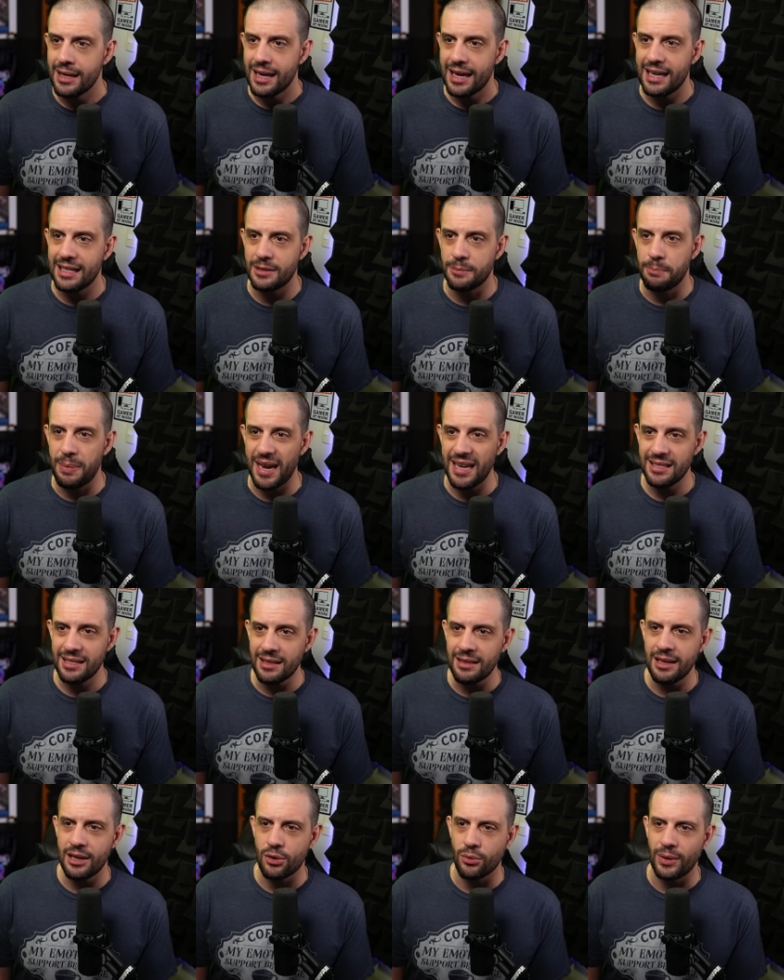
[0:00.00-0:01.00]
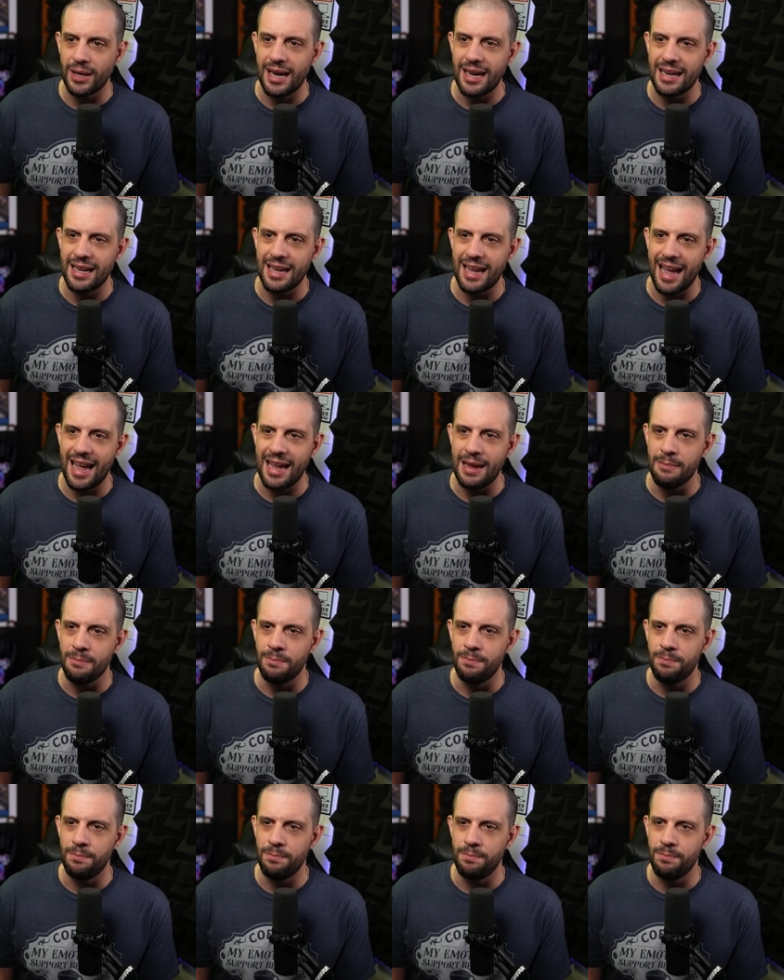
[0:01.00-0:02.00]
It's basically creating a
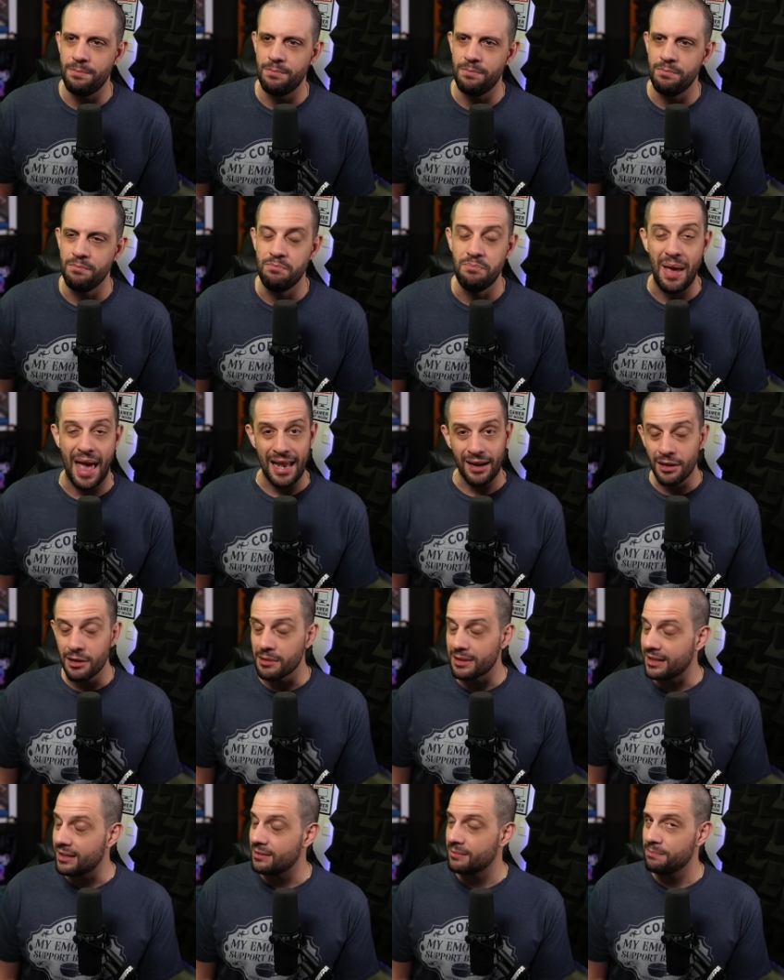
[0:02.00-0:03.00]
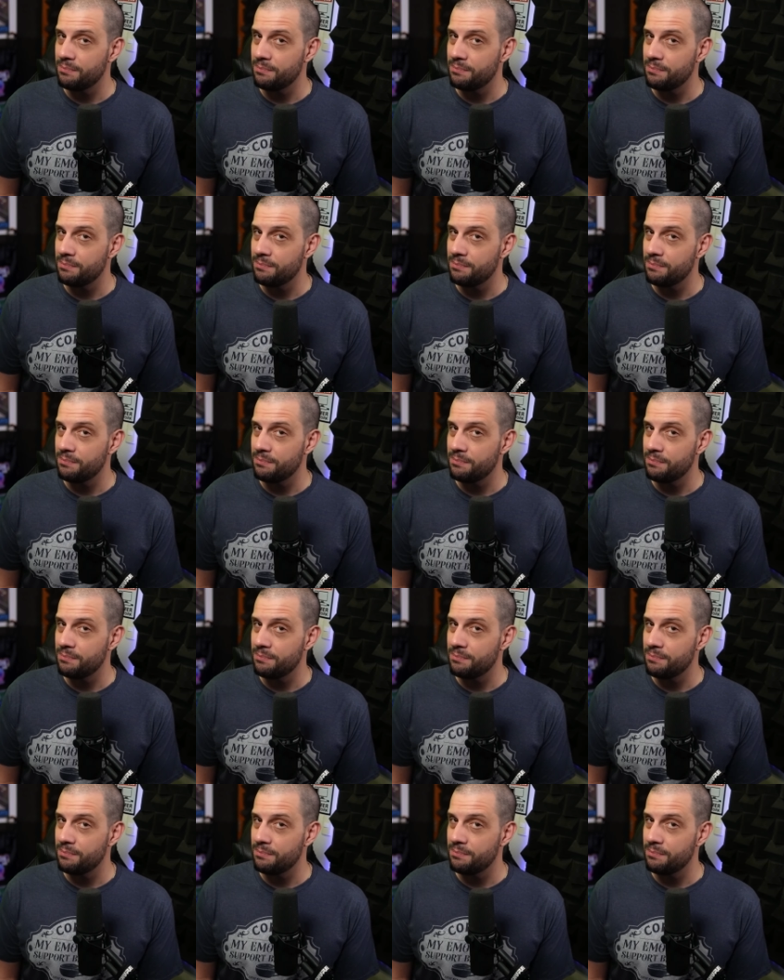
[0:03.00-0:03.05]
better